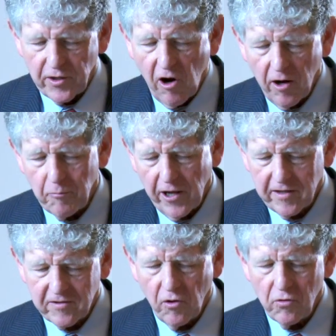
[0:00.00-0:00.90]
The car
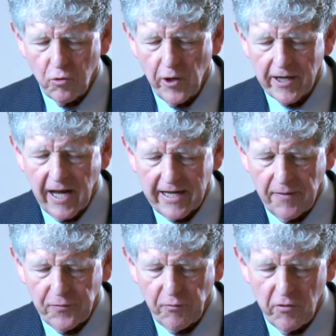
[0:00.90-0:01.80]
braked so quick, I
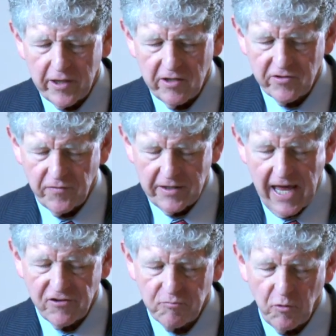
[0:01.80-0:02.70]
got thrown against
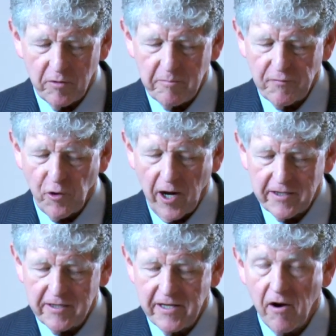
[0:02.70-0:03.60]
the dashboard
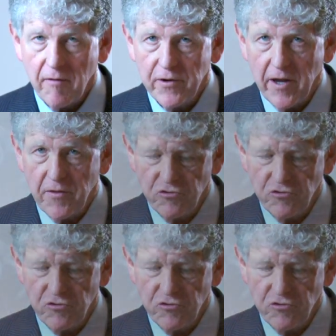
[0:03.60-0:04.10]
before I could get off